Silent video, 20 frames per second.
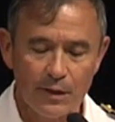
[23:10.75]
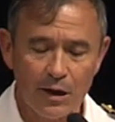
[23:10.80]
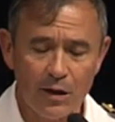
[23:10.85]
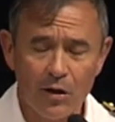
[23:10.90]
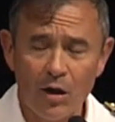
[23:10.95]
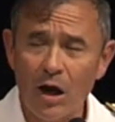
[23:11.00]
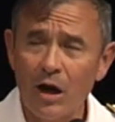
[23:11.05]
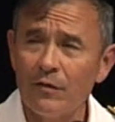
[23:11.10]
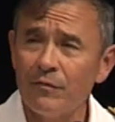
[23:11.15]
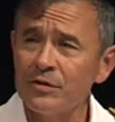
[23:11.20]
A
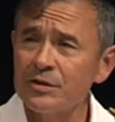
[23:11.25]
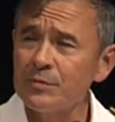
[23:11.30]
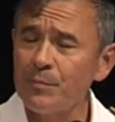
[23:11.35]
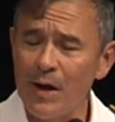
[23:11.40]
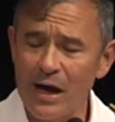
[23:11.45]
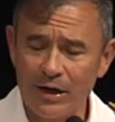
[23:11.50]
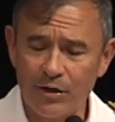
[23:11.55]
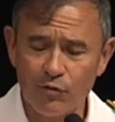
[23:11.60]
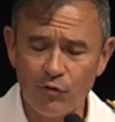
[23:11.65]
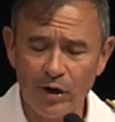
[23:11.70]
lot of us
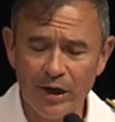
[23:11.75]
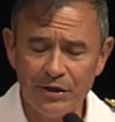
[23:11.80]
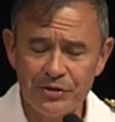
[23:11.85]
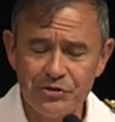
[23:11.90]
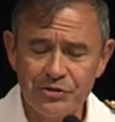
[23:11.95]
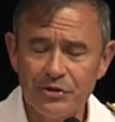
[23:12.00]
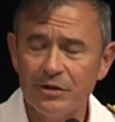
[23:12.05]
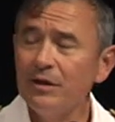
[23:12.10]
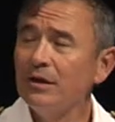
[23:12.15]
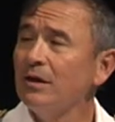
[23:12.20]
might
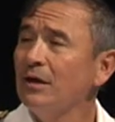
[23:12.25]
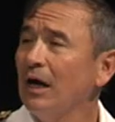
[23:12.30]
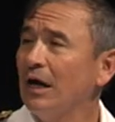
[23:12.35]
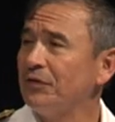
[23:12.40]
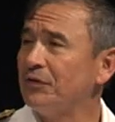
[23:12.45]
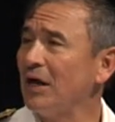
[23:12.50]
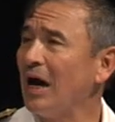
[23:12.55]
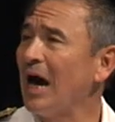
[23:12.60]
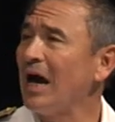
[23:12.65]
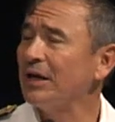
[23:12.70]
cringe
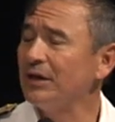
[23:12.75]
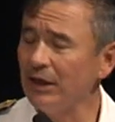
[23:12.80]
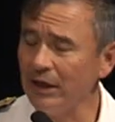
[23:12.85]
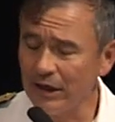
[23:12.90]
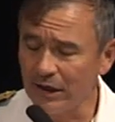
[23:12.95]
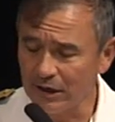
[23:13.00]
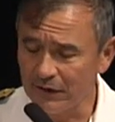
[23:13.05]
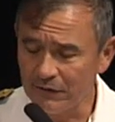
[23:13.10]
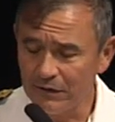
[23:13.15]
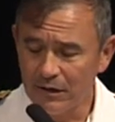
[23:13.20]
at the
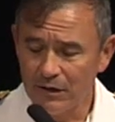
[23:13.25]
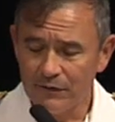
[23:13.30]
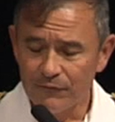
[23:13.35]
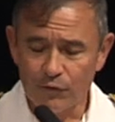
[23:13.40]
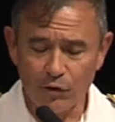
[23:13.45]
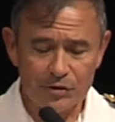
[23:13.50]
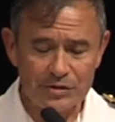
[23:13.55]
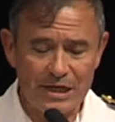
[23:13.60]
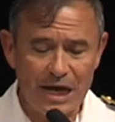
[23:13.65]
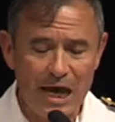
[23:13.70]
idea,
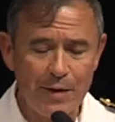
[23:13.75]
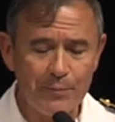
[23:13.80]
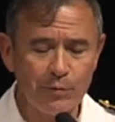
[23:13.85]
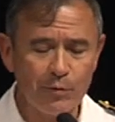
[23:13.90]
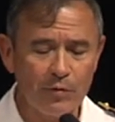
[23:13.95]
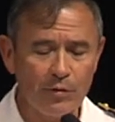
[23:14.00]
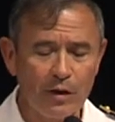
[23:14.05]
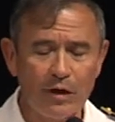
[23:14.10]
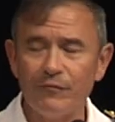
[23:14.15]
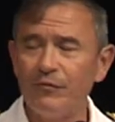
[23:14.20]
for
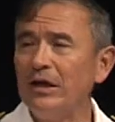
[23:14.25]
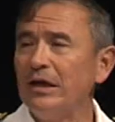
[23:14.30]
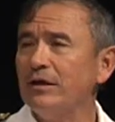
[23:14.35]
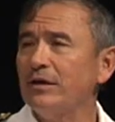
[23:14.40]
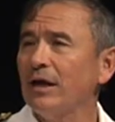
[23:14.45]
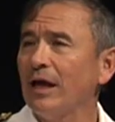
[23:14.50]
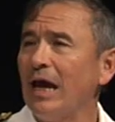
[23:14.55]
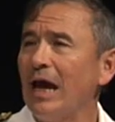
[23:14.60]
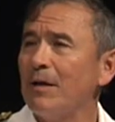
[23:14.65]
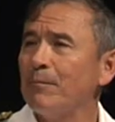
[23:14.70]
example, of eating
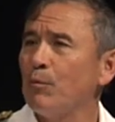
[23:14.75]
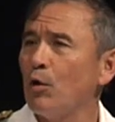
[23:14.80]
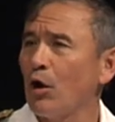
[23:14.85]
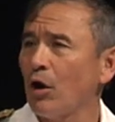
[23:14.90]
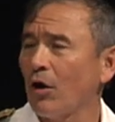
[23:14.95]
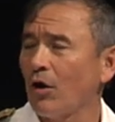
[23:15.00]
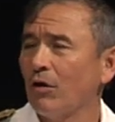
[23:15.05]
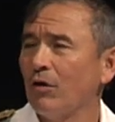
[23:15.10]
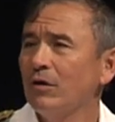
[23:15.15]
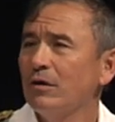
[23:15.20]
a
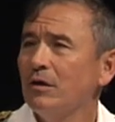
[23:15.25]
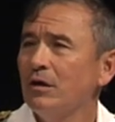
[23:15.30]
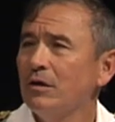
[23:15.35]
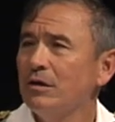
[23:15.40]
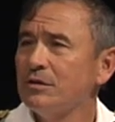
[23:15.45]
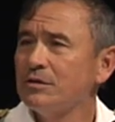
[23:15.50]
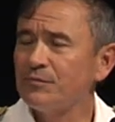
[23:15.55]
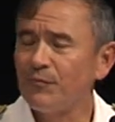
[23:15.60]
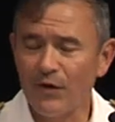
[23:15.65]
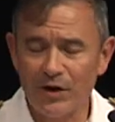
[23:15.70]
hamburger,
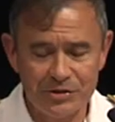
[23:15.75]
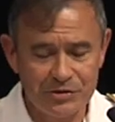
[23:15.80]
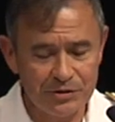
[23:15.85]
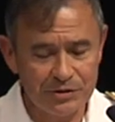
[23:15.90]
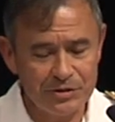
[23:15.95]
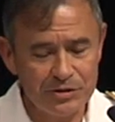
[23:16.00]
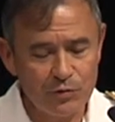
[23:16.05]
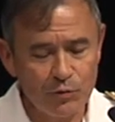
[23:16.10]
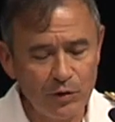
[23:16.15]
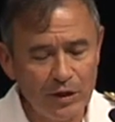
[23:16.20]
especially
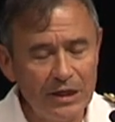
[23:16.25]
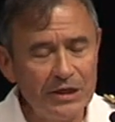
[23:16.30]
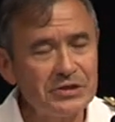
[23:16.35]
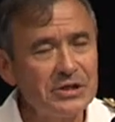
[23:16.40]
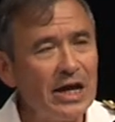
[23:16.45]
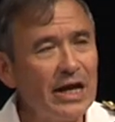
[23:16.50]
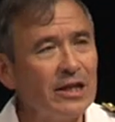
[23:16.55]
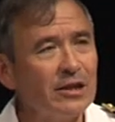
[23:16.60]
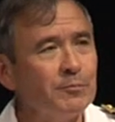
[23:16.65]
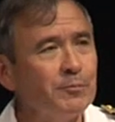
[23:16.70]
squeezed
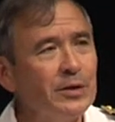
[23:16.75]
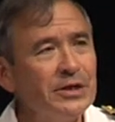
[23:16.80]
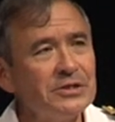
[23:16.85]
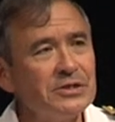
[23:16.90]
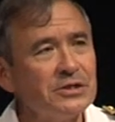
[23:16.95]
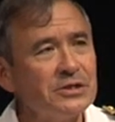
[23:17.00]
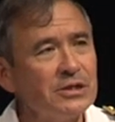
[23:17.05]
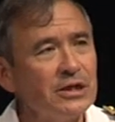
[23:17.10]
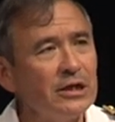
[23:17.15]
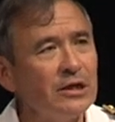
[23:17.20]
out of the
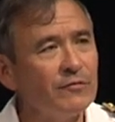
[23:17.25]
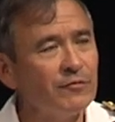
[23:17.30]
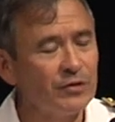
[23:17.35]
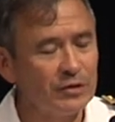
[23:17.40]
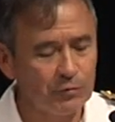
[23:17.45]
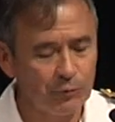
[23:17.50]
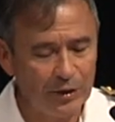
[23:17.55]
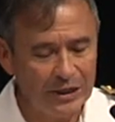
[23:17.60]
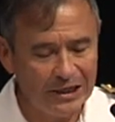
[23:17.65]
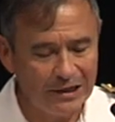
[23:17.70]
business end of a
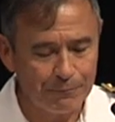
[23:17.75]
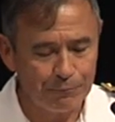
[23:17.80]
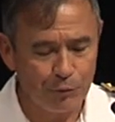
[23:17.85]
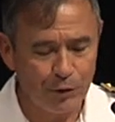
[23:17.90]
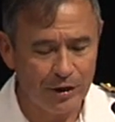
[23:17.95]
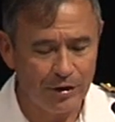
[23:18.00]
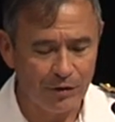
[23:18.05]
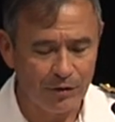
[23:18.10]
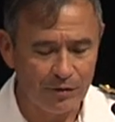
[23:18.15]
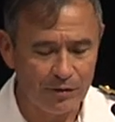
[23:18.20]
3D
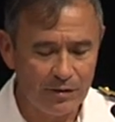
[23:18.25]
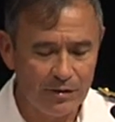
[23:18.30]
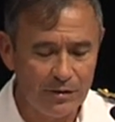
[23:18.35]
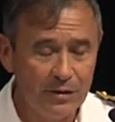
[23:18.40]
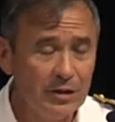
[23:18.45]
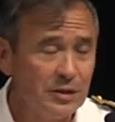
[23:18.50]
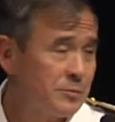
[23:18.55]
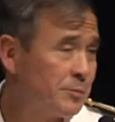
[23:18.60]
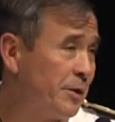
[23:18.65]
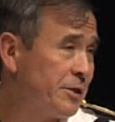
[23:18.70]
printer,
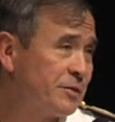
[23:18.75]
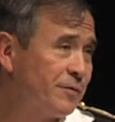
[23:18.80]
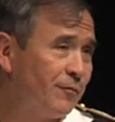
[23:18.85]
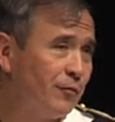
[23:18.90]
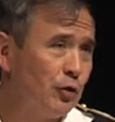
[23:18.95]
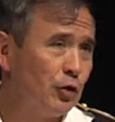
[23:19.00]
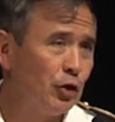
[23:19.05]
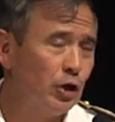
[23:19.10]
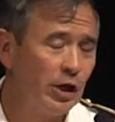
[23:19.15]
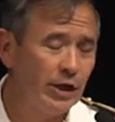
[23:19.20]
especially if
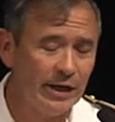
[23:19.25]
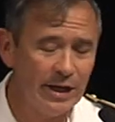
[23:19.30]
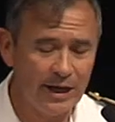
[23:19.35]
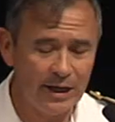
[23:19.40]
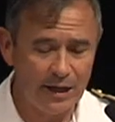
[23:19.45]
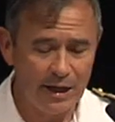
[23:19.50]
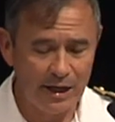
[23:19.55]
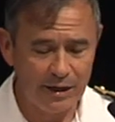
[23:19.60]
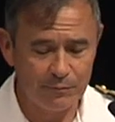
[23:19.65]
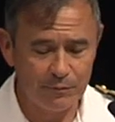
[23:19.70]
you're a
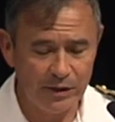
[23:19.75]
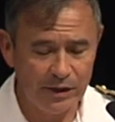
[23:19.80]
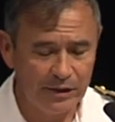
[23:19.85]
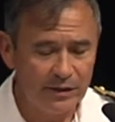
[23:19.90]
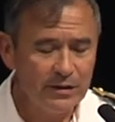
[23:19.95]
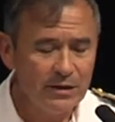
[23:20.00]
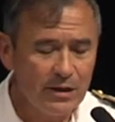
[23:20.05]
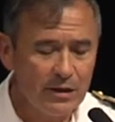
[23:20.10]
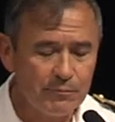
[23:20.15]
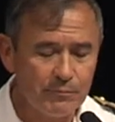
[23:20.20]
Luddite like me.
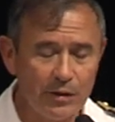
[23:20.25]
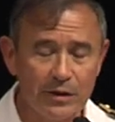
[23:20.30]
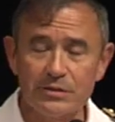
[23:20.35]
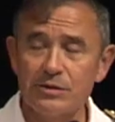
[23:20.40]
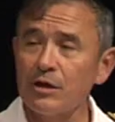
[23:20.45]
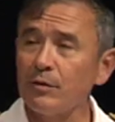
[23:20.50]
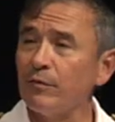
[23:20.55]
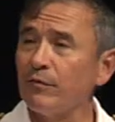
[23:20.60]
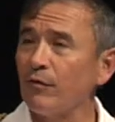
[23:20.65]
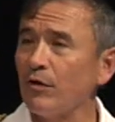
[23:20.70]
But
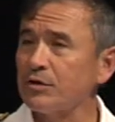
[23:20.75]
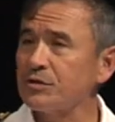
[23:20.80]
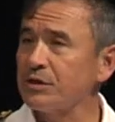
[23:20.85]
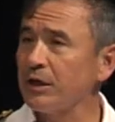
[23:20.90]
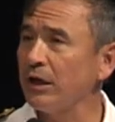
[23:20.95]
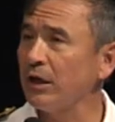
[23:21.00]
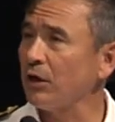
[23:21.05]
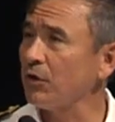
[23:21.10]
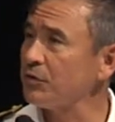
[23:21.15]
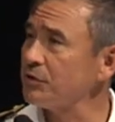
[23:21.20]
some of our
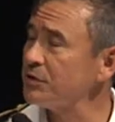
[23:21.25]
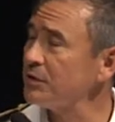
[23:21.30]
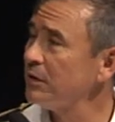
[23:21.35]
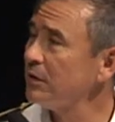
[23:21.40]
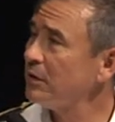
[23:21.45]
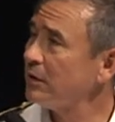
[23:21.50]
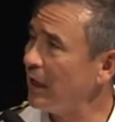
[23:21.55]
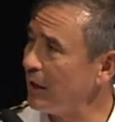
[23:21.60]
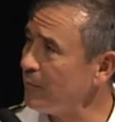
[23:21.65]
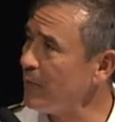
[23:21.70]
sailors,
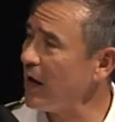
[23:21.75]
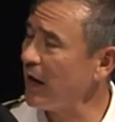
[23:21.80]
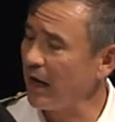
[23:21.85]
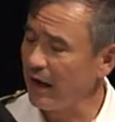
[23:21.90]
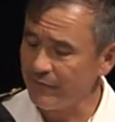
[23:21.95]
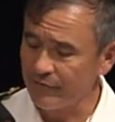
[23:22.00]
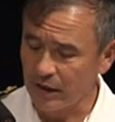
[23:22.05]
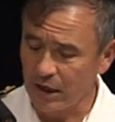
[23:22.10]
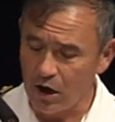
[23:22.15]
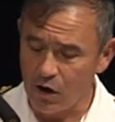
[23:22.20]
they might
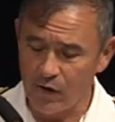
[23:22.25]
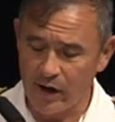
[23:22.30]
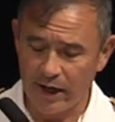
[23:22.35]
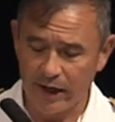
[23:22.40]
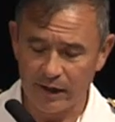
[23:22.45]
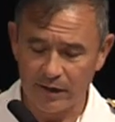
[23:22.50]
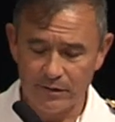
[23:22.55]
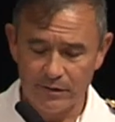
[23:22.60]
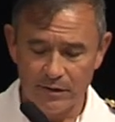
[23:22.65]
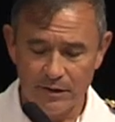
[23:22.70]
have a go at
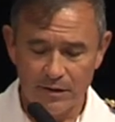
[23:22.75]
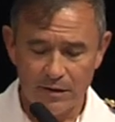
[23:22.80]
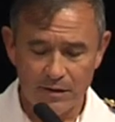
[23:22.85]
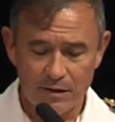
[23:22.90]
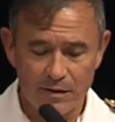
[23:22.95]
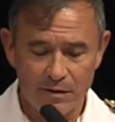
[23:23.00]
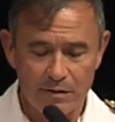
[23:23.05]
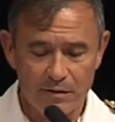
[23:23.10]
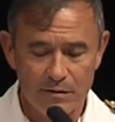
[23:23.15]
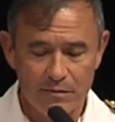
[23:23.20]
it.
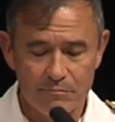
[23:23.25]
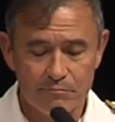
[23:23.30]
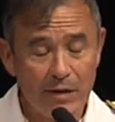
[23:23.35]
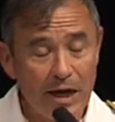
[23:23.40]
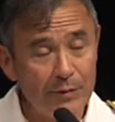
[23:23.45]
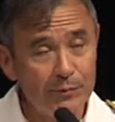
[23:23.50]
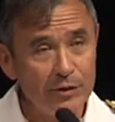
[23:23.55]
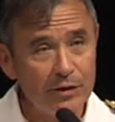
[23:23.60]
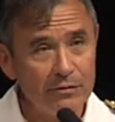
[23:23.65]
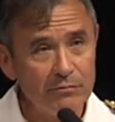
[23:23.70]

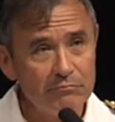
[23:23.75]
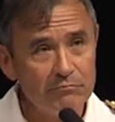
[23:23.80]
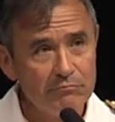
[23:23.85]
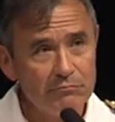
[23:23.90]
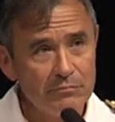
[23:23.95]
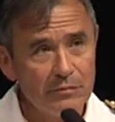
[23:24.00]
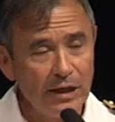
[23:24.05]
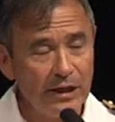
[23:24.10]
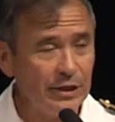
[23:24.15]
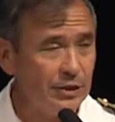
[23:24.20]
Maybe.
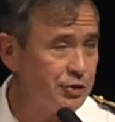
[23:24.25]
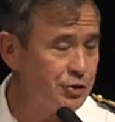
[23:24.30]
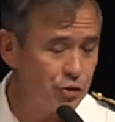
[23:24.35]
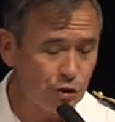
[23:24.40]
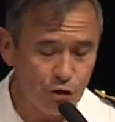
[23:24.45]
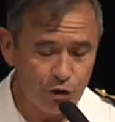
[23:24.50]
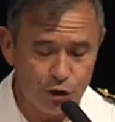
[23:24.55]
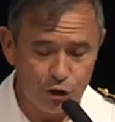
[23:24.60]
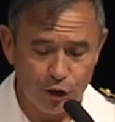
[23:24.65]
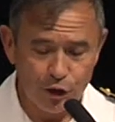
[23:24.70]
And it
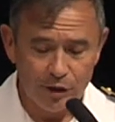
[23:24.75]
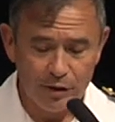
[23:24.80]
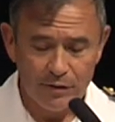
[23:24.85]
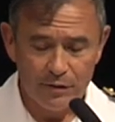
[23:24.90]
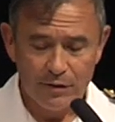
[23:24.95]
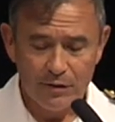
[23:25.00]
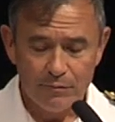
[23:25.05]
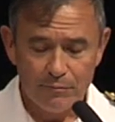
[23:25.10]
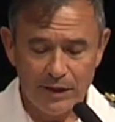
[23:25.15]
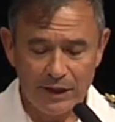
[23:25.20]
sure could
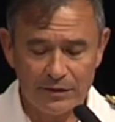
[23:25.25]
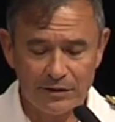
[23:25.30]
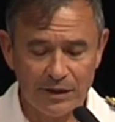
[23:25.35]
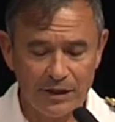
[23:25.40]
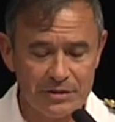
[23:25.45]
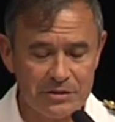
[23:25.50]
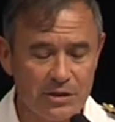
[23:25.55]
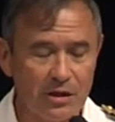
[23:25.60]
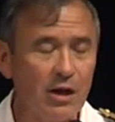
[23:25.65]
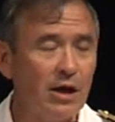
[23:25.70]
make
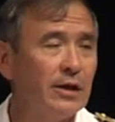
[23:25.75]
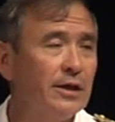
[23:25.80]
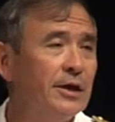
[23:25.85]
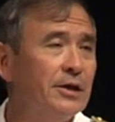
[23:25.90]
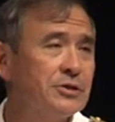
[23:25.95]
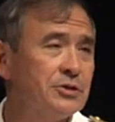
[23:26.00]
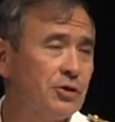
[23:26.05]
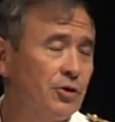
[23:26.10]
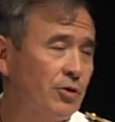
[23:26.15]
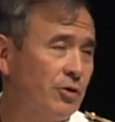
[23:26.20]
things a lot
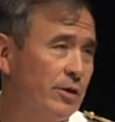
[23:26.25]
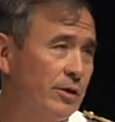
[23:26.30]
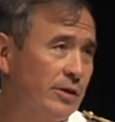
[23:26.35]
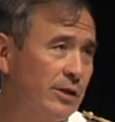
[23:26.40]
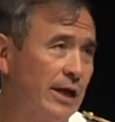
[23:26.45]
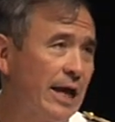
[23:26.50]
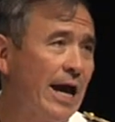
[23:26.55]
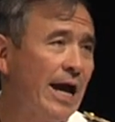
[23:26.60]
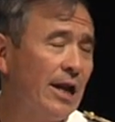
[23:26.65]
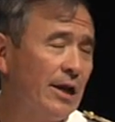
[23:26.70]
easier in the
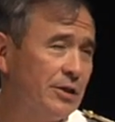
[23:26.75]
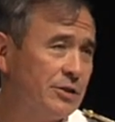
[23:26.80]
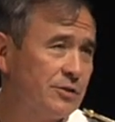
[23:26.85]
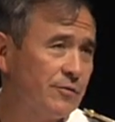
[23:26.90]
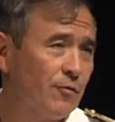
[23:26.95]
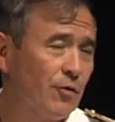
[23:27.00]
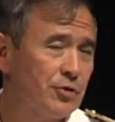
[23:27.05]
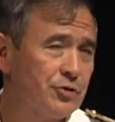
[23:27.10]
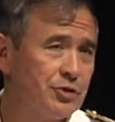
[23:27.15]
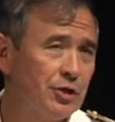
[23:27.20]
galleys
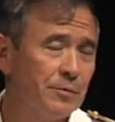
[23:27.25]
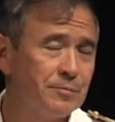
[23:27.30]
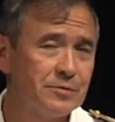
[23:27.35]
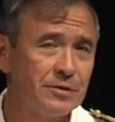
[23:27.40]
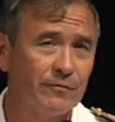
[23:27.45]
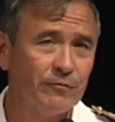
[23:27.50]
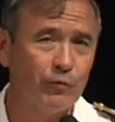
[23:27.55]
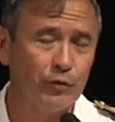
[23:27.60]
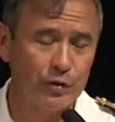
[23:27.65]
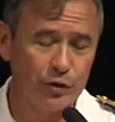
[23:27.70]
of our ships
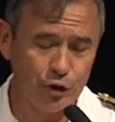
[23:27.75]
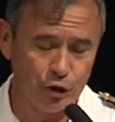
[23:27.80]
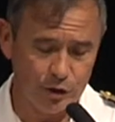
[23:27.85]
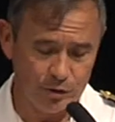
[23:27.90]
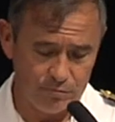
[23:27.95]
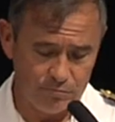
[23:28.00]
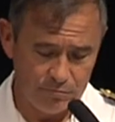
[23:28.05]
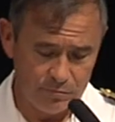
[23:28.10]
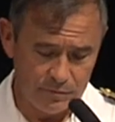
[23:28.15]
if we could.